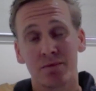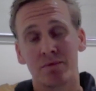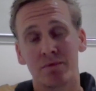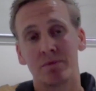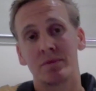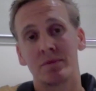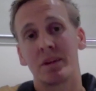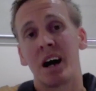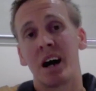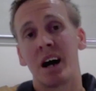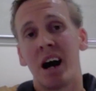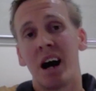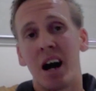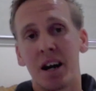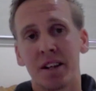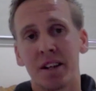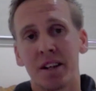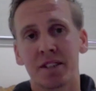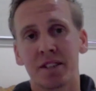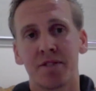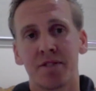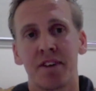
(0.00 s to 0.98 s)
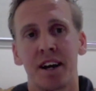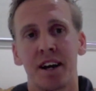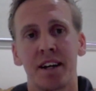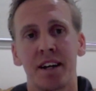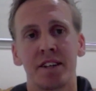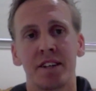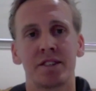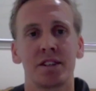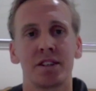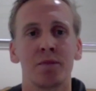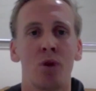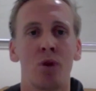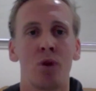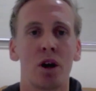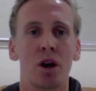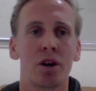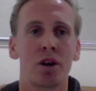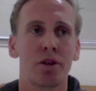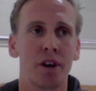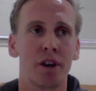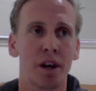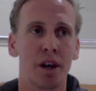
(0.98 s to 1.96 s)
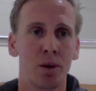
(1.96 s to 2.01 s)
The hardest phase in my
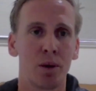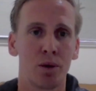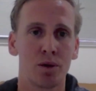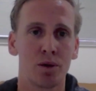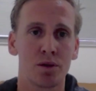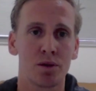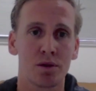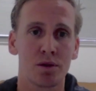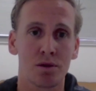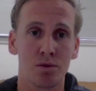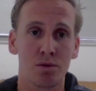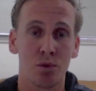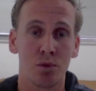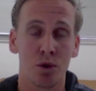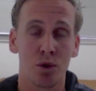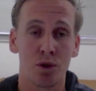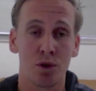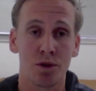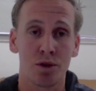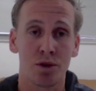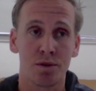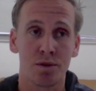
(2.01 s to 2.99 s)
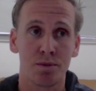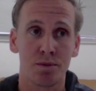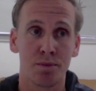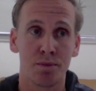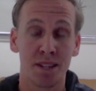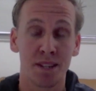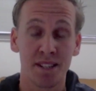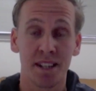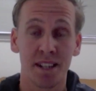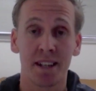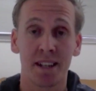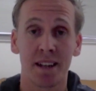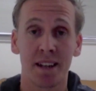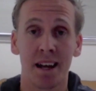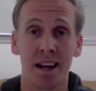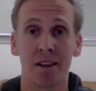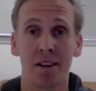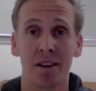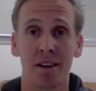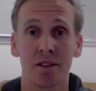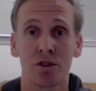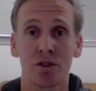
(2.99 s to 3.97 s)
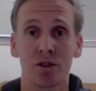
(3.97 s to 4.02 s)
career was missing
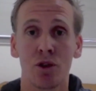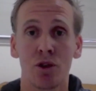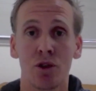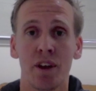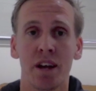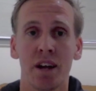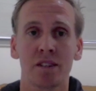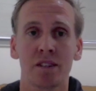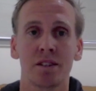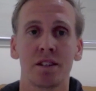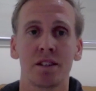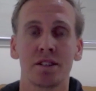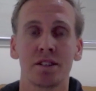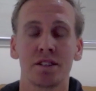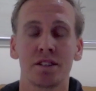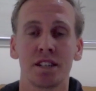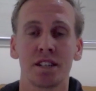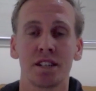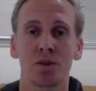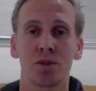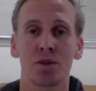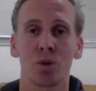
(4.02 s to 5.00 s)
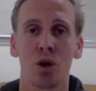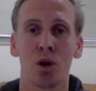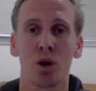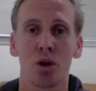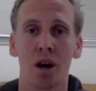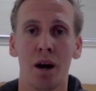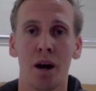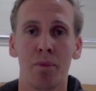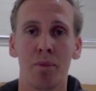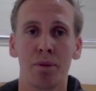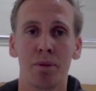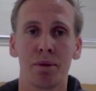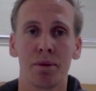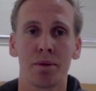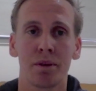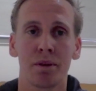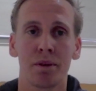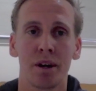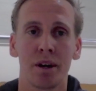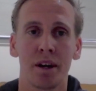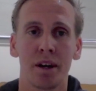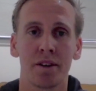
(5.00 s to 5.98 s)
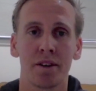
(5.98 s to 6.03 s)
that 2006 World Cup.
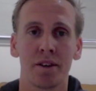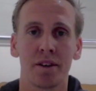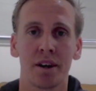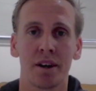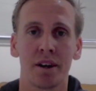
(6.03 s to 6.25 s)
And